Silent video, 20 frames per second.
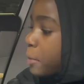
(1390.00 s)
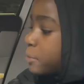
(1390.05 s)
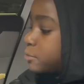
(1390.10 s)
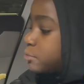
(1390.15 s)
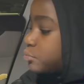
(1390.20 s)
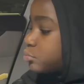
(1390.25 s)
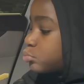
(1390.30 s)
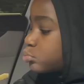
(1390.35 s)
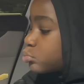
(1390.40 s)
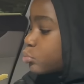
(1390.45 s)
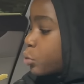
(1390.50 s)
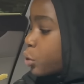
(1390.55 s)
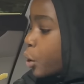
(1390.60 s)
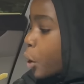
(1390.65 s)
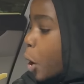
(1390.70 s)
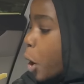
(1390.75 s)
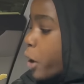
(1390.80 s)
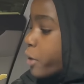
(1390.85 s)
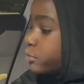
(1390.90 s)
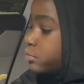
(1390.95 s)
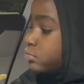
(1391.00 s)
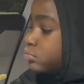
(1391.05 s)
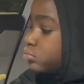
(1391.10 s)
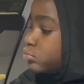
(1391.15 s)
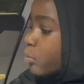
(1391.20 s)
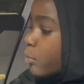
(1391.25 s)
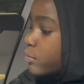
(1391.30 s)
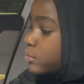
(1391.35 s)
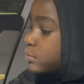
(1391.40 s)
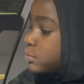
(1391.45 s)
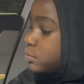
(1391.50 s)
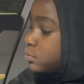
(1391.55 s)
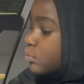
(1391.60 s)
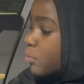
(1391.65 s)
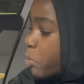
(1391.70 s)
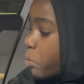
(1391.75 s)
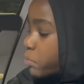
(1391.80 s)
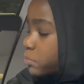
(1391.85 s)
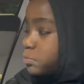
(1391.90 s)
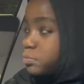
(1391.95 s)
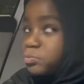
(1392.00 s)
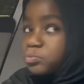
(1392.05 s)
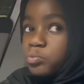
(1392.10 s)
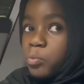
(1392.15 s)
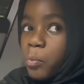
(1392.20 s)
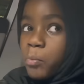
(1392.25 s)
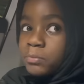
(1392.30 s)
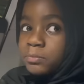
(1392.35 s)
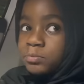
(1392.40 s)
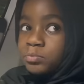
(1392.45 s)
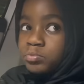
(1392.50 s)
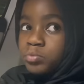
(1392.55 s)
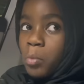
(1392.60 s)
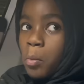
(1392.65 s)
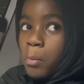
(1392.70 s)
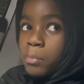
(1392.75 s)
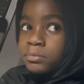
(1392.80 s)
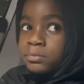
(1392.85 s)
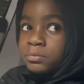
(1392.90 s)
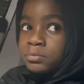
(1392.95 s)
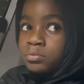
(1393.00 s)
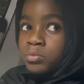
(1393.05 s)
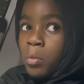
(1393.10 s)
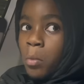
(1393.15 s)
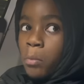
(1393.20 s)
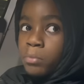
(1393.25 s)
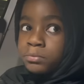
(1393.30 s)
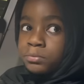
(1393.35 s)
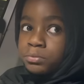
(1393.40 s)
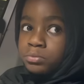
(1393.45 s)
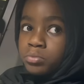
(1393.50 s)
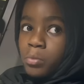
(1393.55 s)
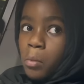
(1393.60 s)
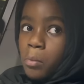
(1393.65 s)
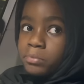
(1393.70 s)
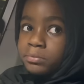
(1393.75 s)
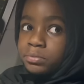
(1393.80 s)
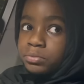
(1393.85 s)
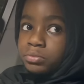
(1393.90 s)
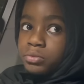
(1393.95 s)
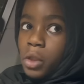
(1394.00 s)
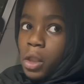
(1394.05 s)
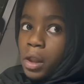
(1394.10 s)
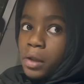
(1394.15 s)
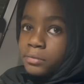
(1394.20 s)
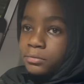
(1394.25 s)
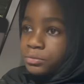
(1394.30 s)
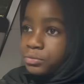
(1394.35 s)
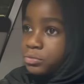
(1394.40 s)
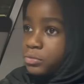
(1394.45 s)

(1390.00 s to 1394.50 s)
This day. Call that thing there again.